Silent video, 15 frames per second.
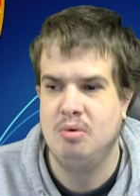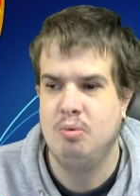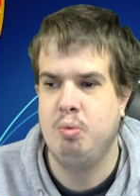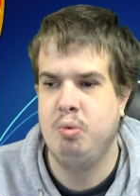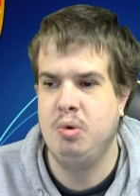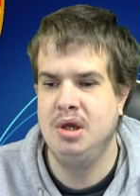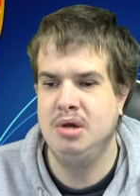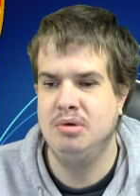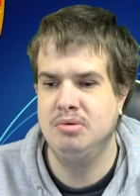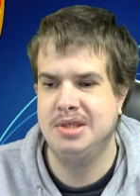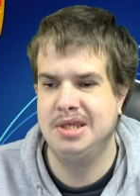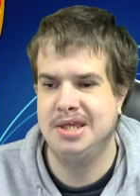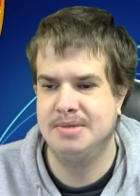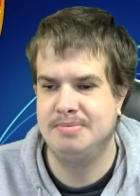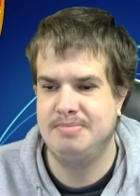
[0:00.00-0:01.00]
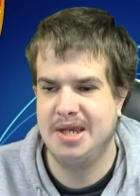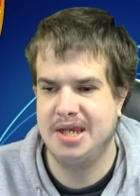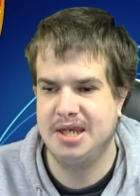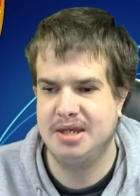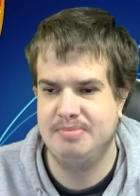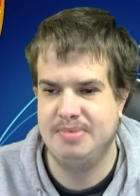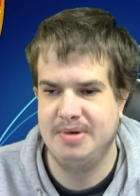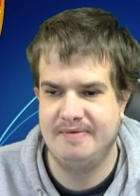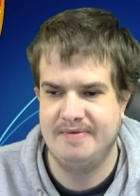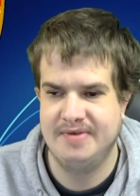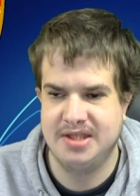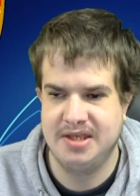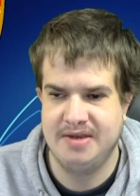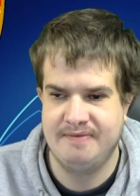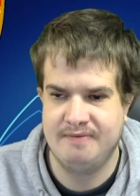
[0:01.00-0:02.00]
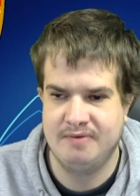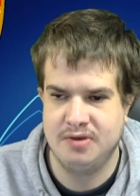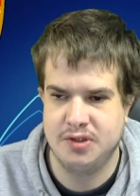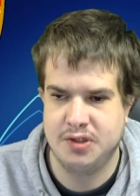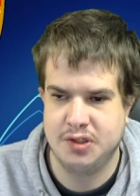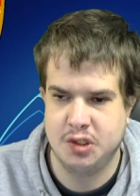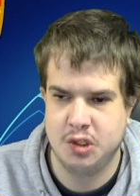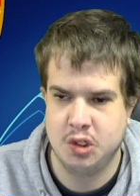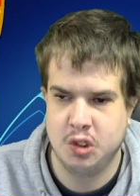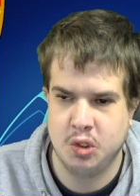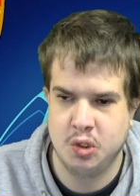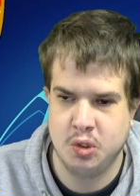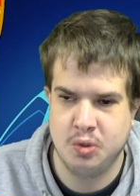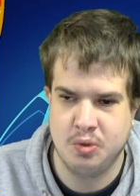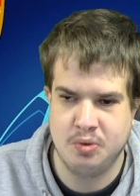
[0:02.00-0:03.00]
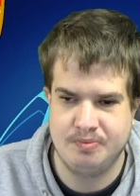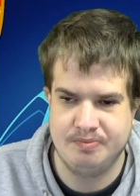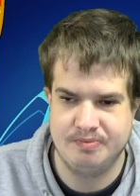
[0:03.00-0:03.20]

Will this make a bit of a difference to